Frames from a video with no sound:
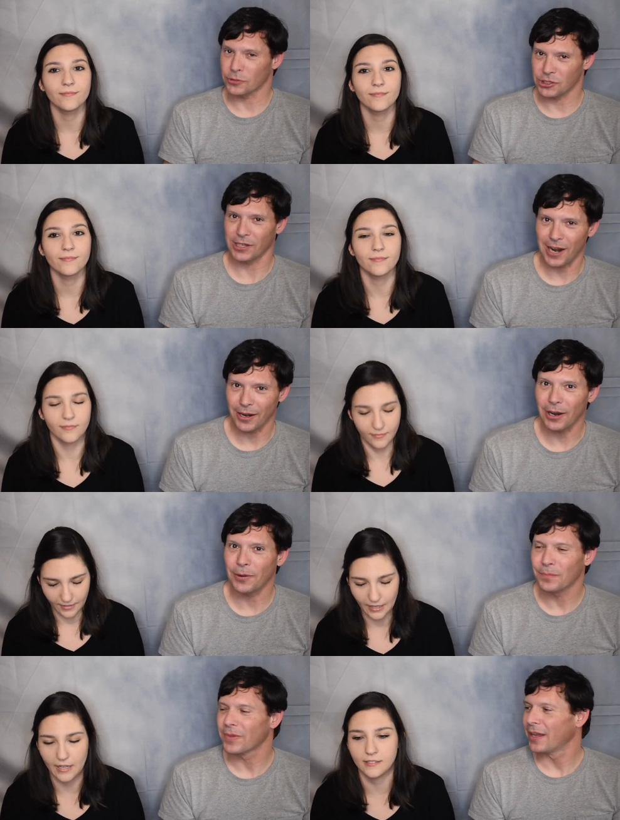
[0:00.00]

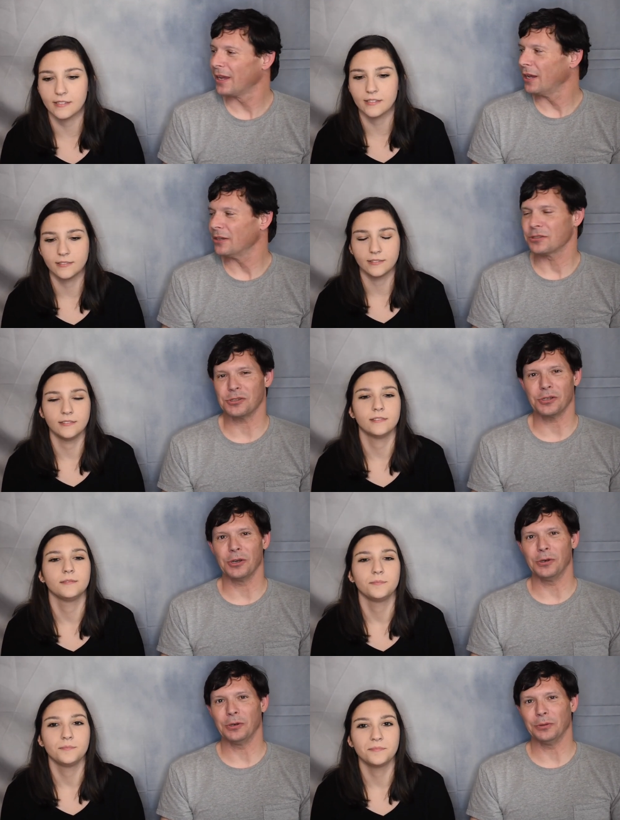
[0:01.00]
Speaker 1: Chicago. Yes.
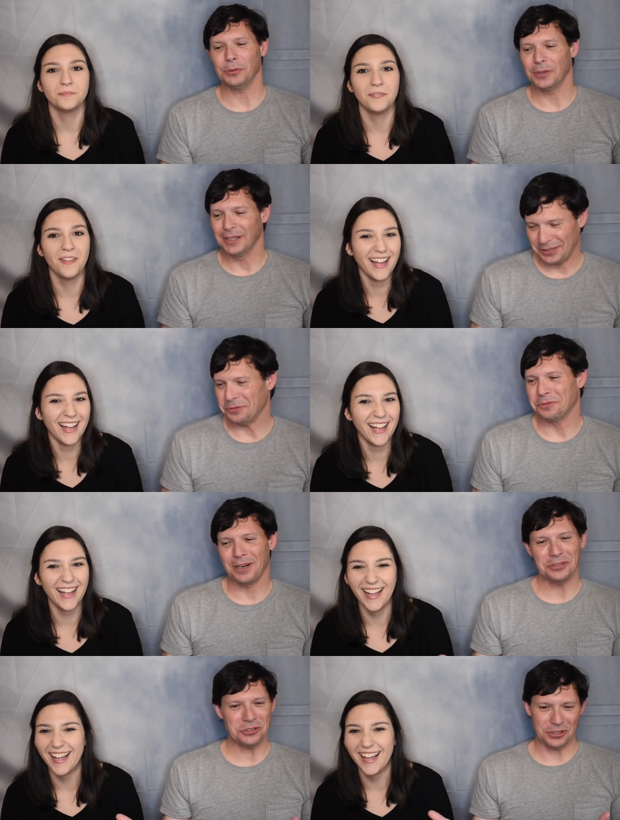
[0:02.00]
So
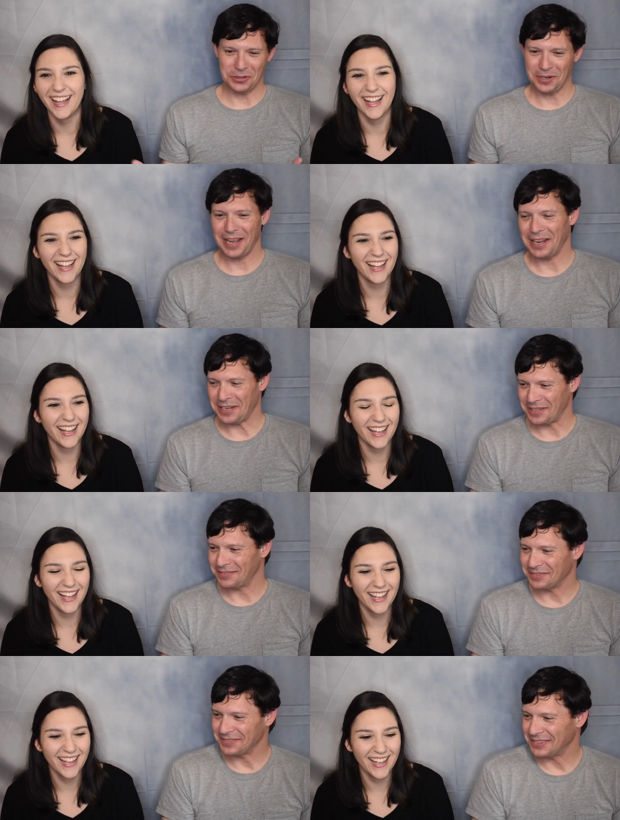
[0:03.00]
why don't you go ahead
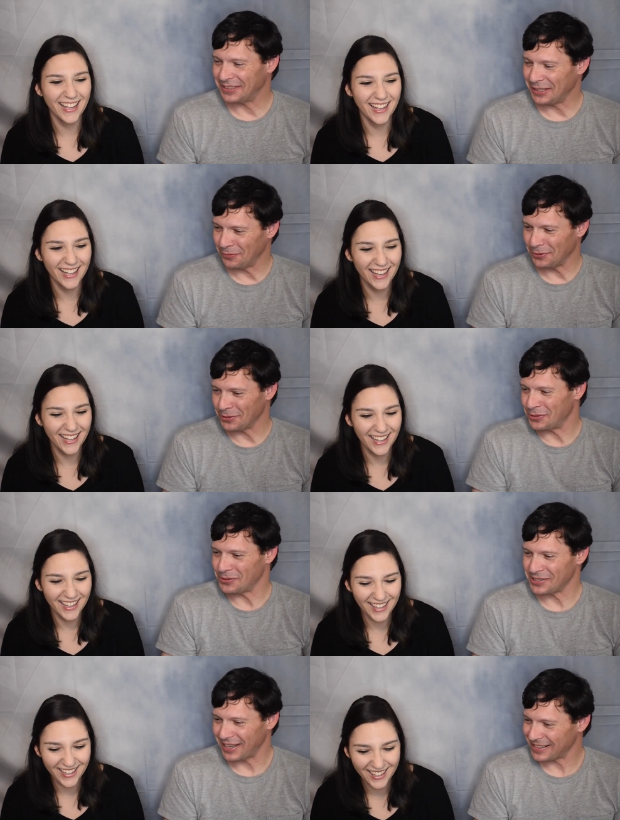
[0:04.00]
and give your two
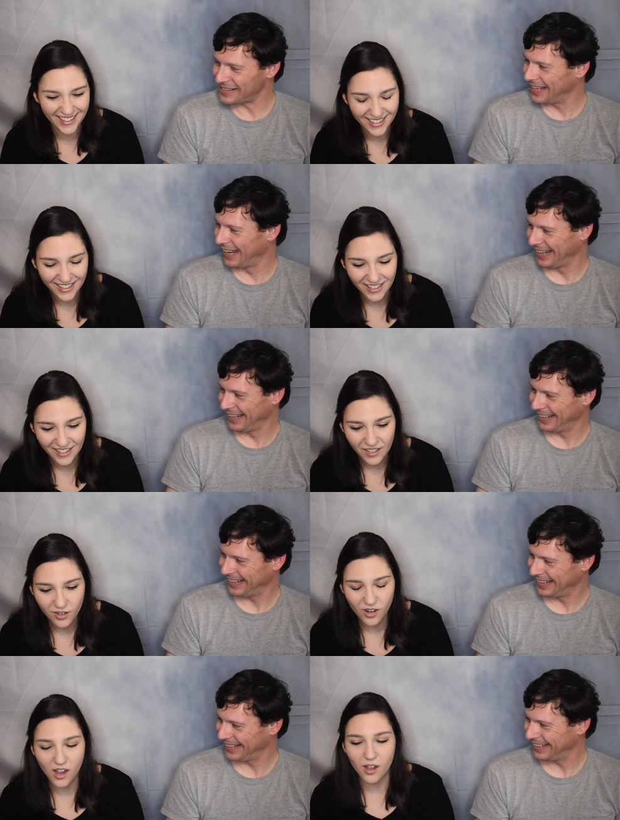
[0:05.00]
cents?
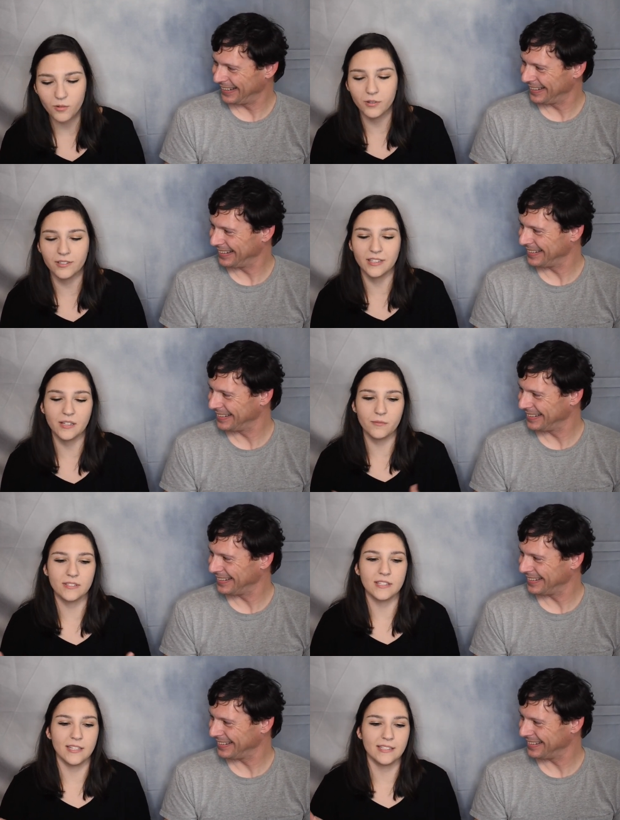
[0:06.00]
Speaker 2: Uh, well, it,
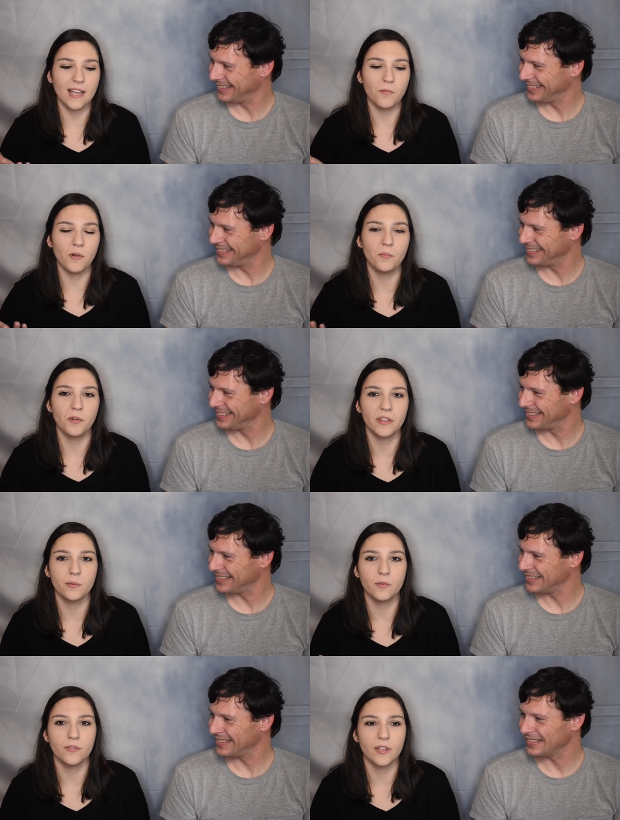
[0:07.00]
it's at one point
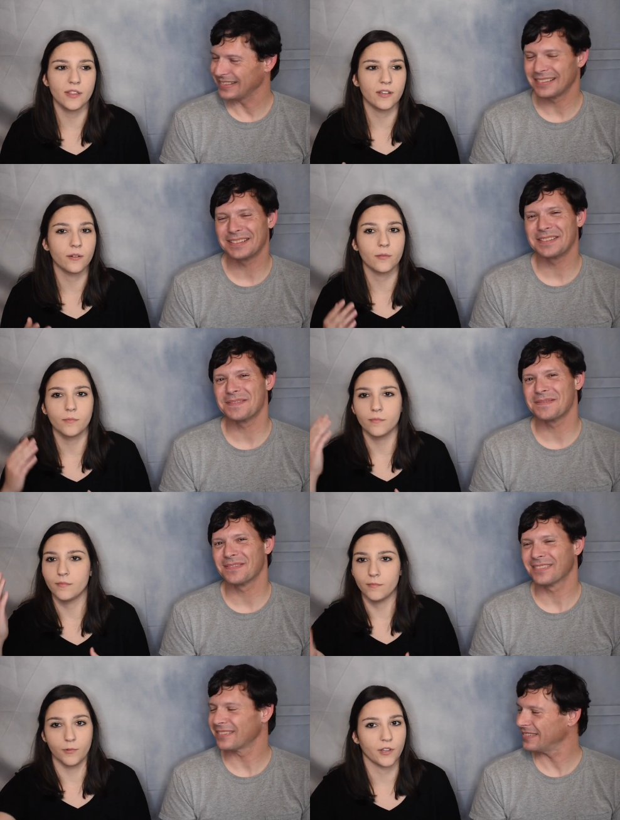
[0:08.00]
in the movie there
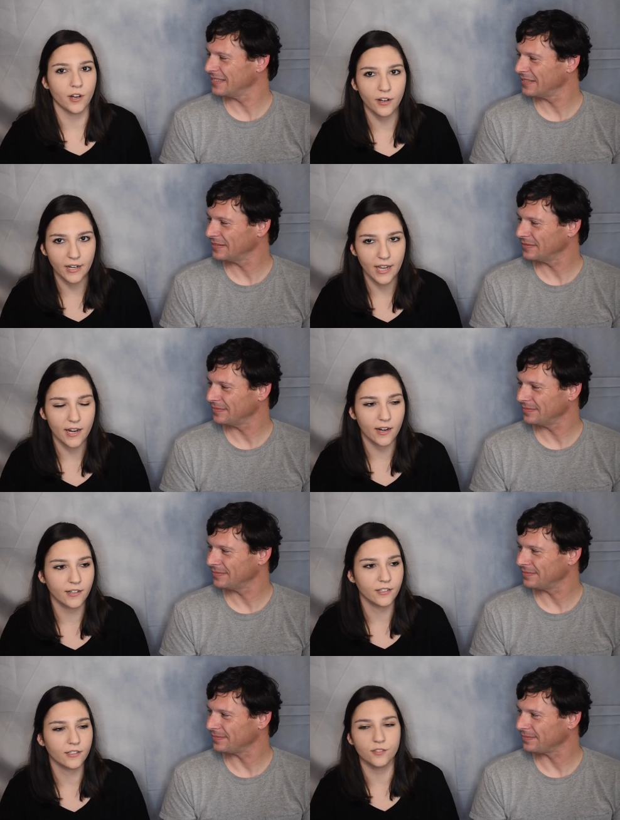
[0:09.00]
were the hurricane
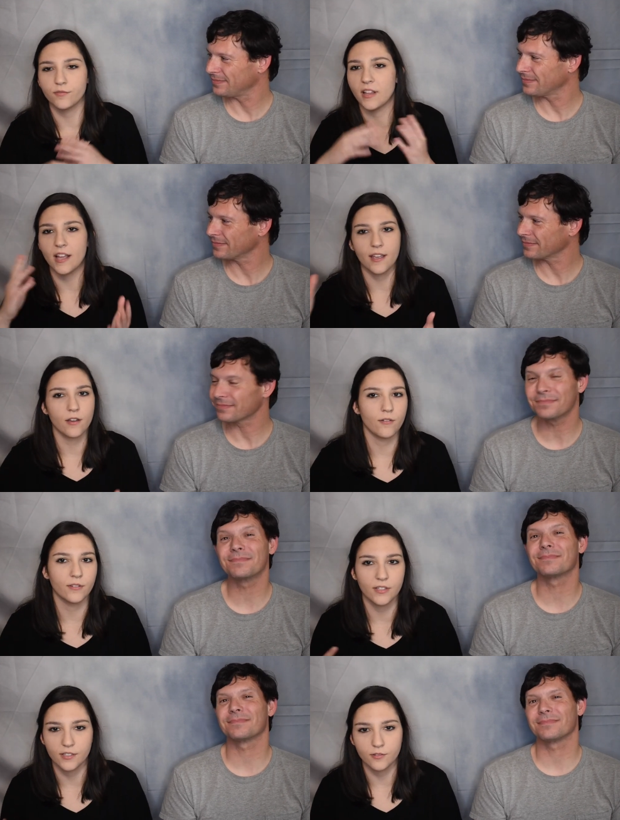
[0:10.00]
hunters flying
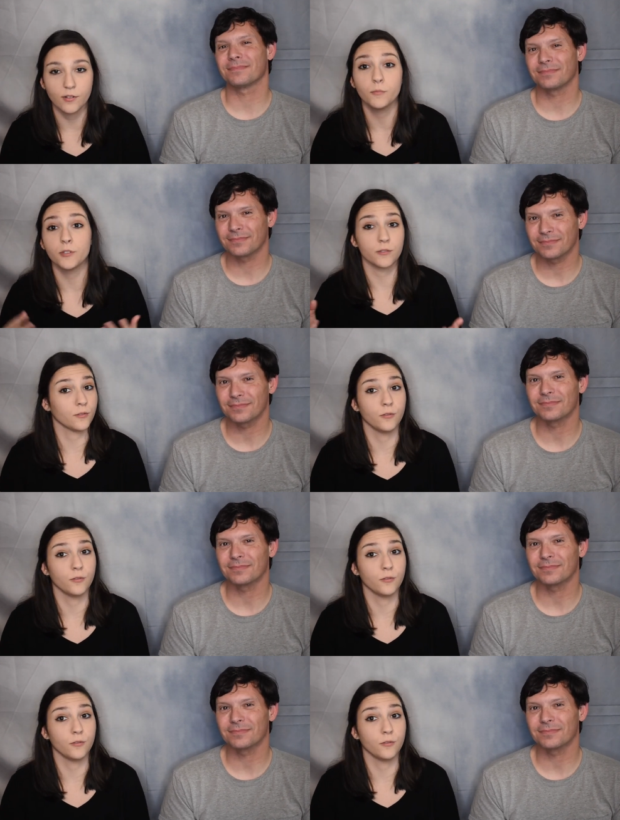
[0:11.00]
over this storm, which is